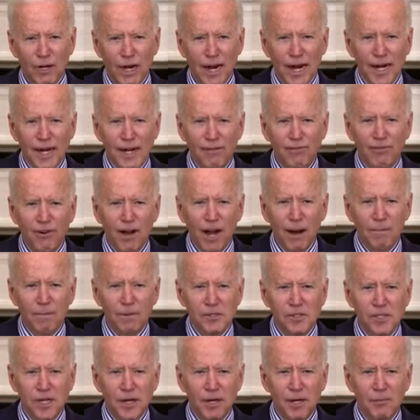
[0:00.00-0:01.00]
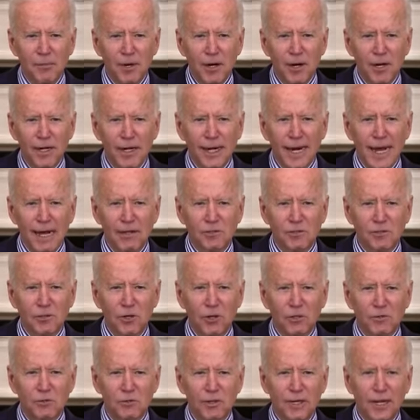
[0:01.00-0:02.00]
85% of American
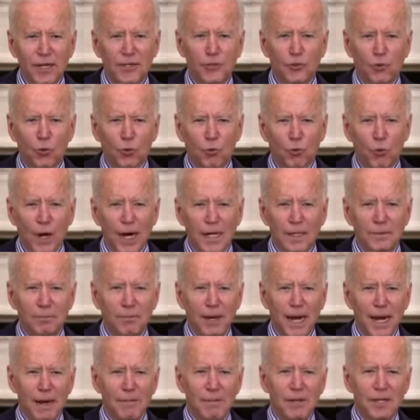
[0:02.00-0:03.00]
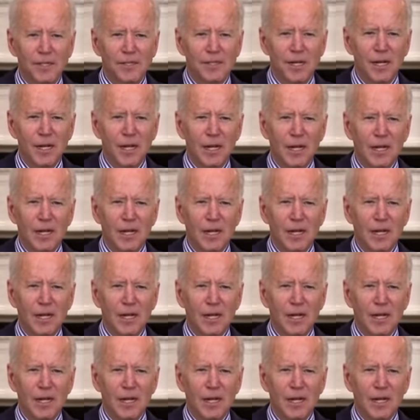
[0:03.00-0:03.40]
households will get direct payments